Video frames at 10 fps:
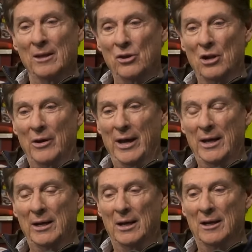you know
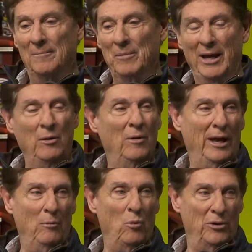he uh, he
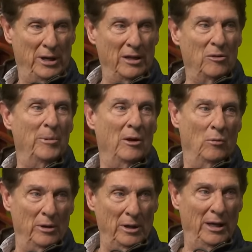he wanted to get the big
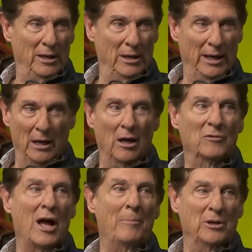one, and he he
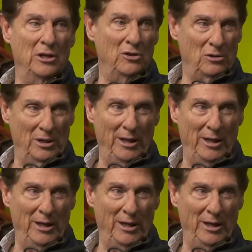loved competition.